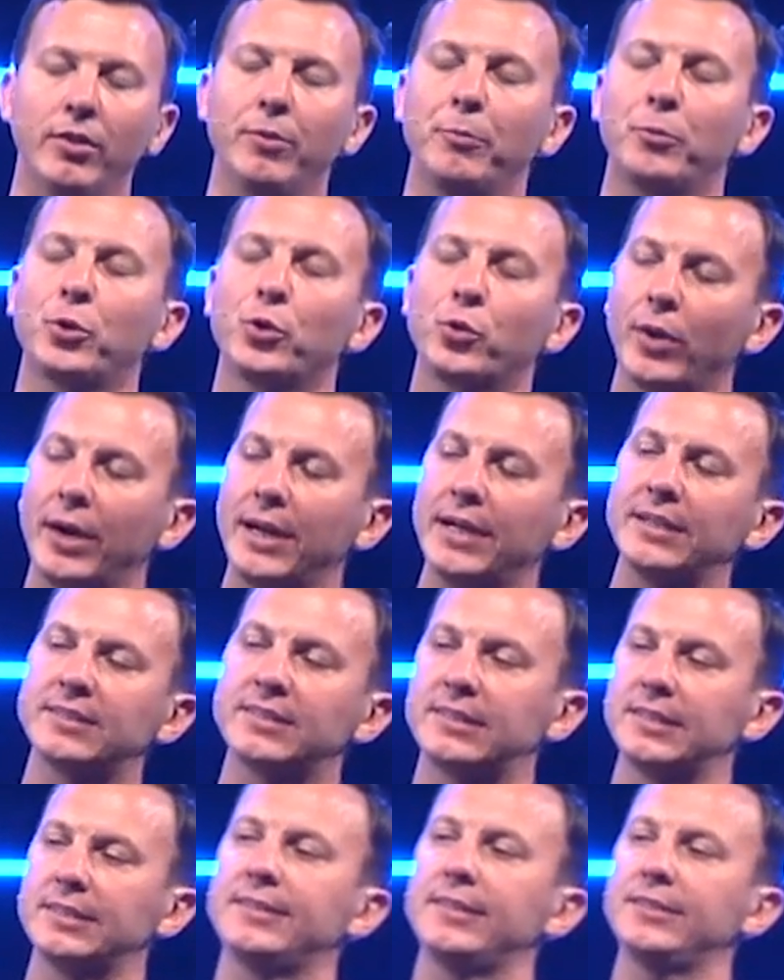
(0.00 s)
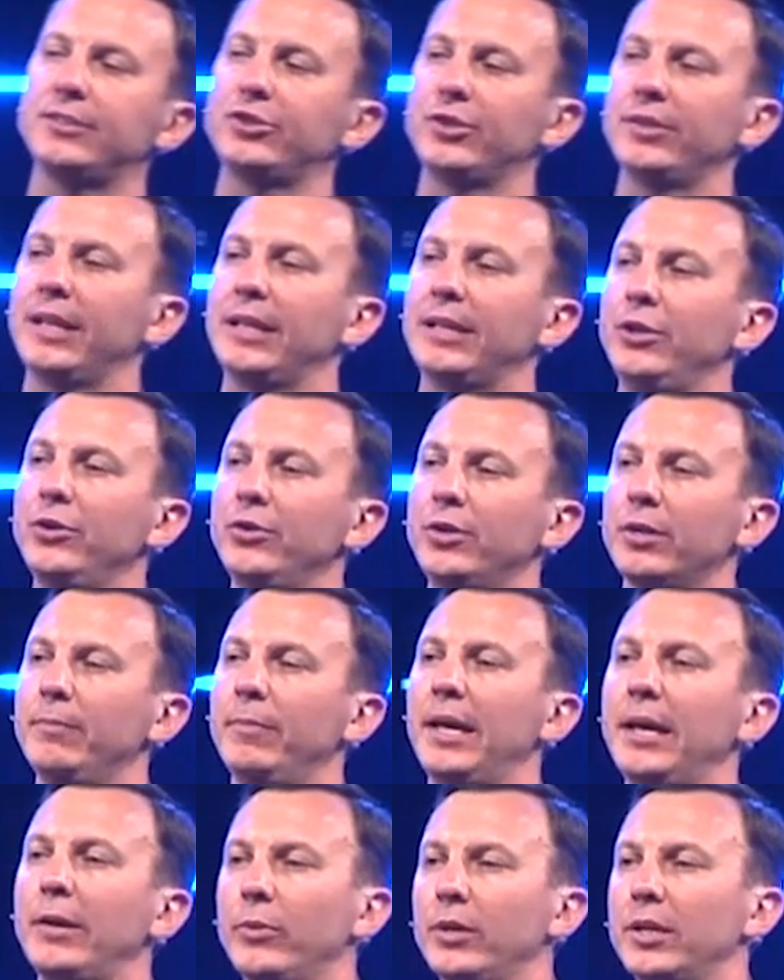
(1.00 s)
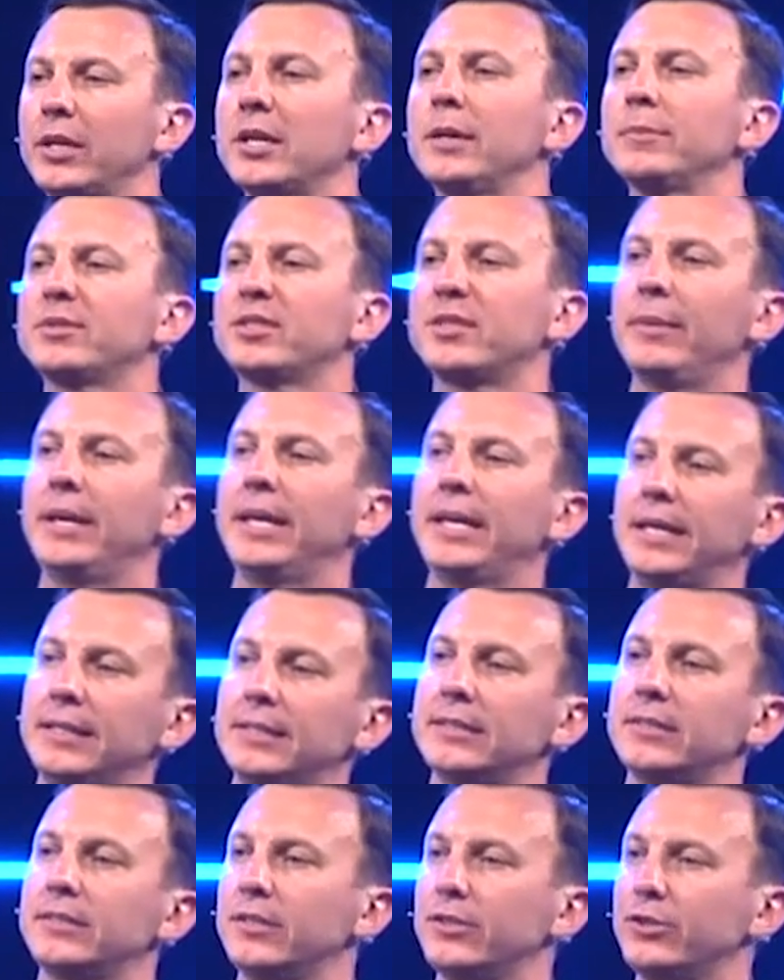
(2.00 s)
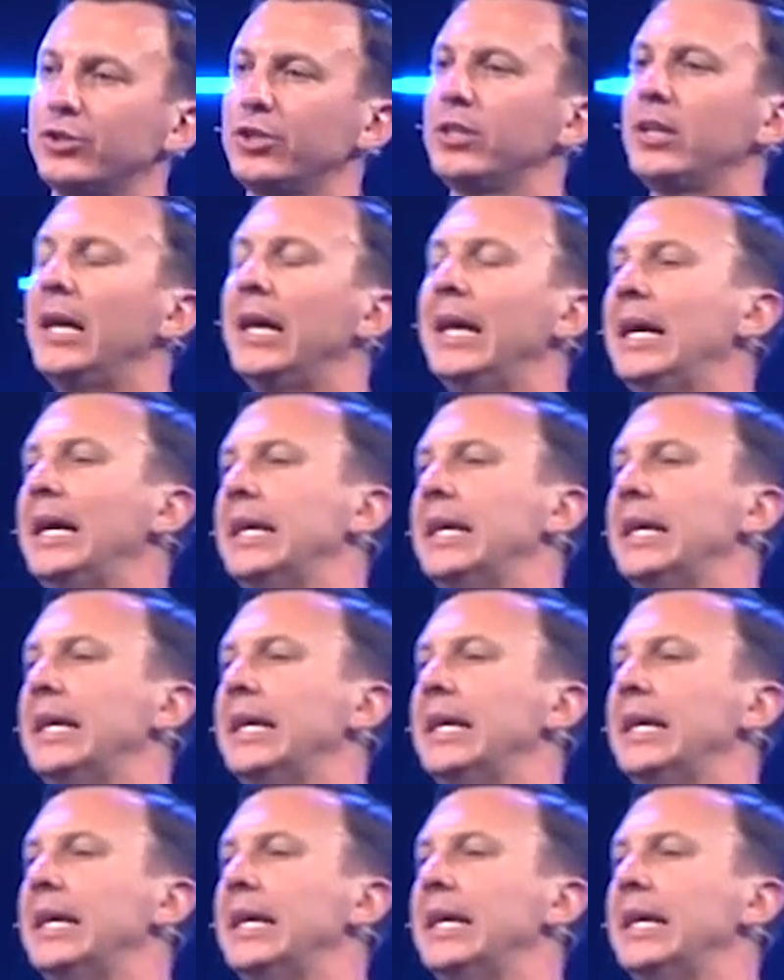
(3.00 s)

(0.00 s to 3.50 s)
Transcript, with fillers: The greatest decision that you can make when it comes to making decision